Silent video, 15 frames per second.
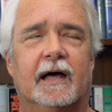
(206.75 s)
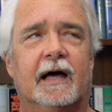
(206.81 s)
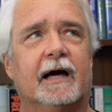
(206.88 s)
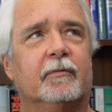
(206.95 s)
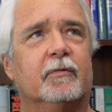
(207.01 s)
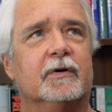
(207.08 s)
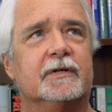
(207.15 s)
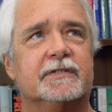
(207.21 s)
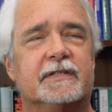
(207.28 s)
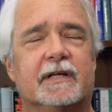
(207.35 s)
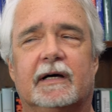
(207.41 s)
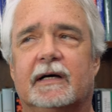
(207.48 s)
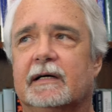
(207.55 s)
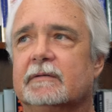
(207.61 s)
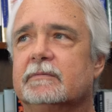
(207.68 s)
I was,
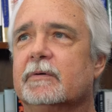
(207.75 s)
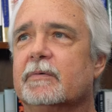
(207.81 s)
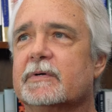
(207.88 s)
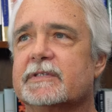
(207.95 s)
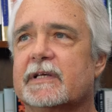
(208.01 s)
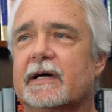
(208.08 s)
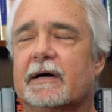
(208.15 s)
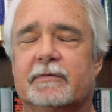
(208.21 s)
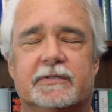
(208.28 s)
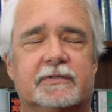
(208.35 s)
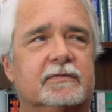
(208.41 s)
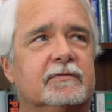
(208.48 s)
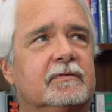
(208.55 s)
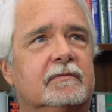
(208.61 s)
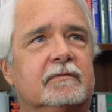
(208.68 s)
uh, what was I? I
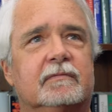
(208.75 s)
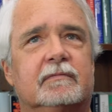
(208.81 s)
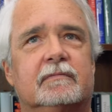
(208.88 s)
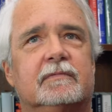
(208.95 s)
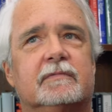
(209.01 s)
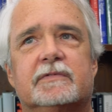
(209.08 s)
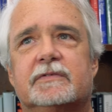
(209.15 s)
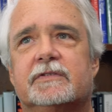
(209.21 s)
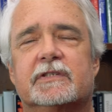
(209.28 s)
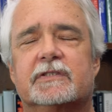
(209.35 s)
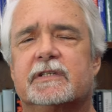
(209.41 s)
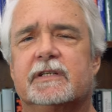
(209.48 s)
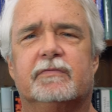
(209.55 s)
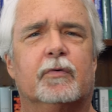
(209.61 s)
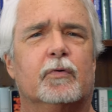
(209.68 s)
was
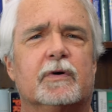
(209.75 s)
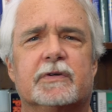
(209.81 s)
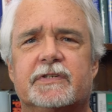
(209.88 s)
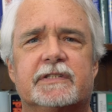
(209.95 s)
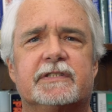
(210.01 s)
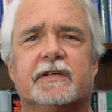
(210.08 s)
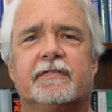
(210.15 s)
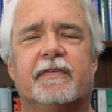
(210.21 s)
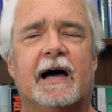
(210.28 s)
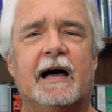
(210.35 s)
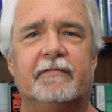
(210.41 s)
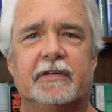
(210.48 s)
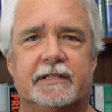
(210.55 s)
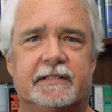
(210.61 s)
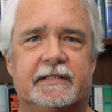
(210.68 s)
64,
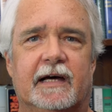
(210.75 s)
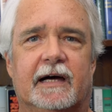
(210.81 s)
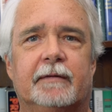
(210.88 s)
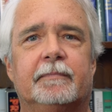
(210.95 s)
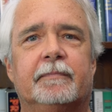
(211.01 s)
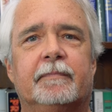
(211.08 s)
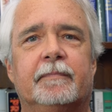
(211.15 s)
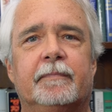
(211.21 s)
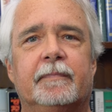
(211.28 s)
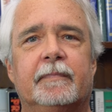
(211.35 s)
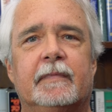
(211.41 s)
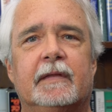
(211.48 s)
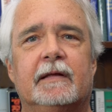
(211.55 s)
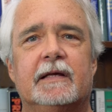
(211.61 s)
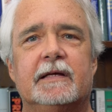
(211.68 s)
65 at the time.
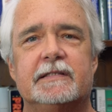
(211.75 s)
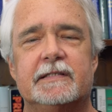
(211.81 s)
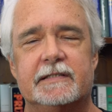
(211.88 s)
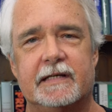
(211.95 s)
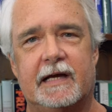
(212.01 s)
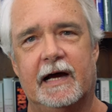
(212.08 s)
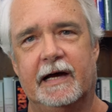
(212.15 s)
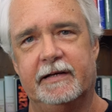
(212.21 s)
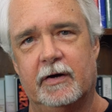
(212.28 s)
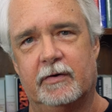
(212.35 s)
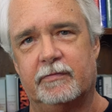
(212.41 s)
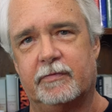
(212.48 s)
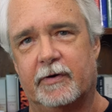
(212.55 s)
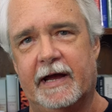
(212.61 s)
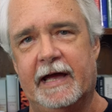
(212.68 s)
This is a guy
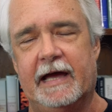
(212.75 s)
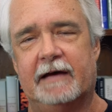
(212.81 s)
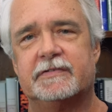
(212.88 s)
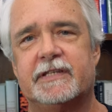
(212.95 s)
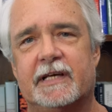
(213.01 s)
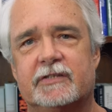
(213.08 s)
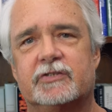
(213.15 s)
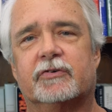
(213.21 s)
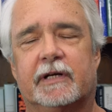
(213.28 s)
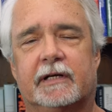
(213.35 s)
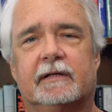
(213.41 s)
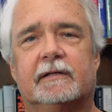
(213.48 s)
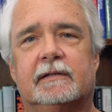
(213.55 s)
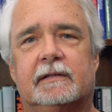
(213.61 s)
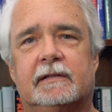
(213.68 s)
known for a half century,
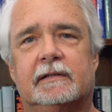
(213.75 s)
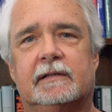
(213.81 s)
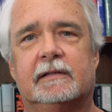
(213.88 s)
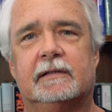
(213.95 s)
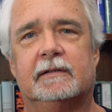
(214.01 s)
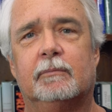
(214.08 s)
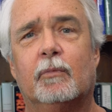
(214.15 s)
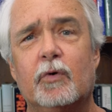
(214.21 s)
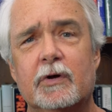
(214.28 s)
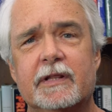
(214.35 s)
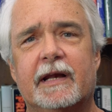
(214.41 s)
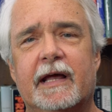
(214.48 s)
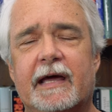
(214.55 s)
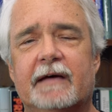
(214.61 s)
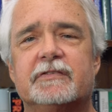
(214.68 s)
more
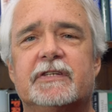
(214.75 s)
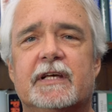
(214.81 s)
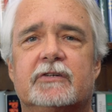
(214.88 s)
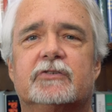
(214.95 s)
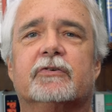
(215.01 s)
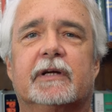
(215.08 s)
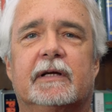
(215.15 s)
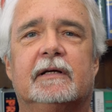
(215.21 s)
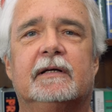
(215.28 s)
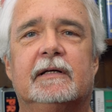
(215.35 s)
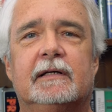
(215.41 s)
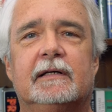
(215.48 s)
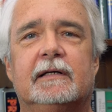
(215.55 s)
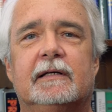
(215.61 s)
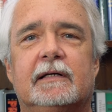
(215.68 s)
than a half century.
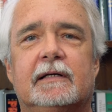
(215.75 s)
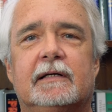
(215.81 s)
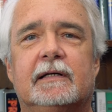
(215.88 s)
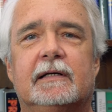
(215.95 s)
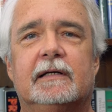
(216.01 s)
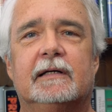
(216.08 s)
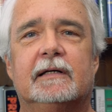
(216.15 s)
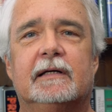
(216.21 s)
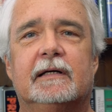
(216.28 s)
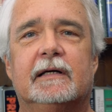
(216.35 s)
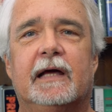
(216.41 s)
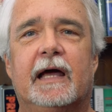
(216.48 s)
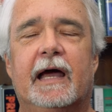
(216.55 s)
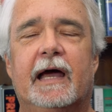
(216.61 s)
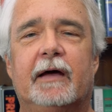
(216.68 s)

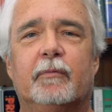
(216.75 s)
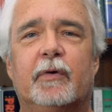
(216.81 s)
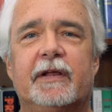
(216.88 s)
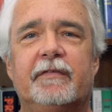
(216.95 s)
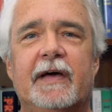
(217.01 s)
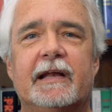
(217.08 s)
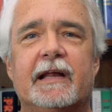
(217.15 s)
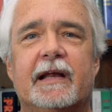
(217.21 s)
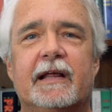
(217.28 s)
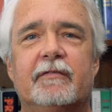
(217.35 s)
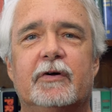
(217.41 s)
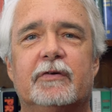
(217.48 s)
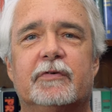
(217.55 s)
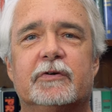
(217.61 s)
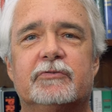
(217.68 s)
And when he found out I
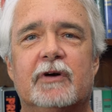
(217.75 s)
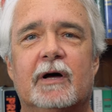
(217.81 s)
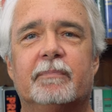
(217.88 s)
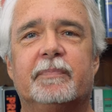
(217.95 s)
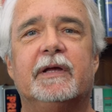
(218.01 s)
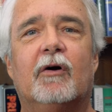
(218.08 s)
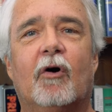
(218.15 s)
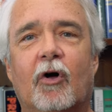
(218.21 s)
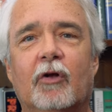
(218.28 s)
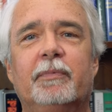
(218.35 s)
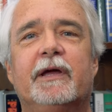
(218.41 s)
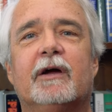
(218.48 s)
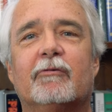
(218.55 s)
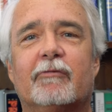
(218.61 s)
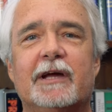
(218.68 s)
voted for Trump, he called
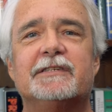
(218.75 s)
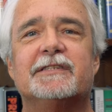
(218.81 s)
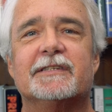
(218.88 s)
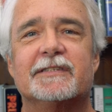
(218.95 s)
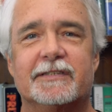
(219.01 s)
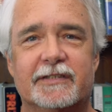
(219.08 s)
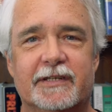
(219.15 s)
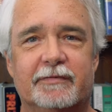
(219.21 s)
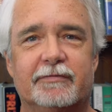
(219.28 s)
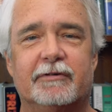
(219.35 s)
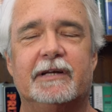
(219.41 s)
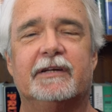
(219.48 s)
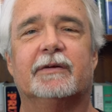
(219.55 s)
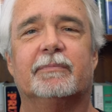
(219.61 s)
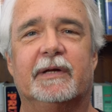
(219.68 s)
me a racist and
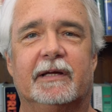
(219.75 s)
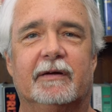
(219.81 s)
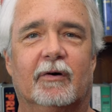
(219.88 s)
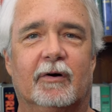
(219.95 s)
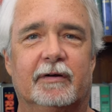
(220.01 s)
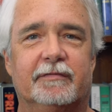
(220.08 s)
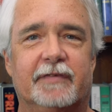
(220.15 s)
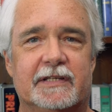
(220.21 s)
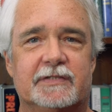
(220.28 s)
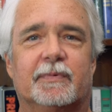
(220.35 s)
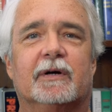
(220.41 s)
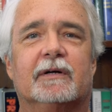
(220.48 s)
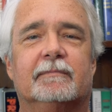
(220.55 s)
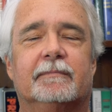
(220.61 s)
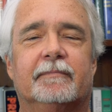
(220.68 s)
defriended me on Facebook.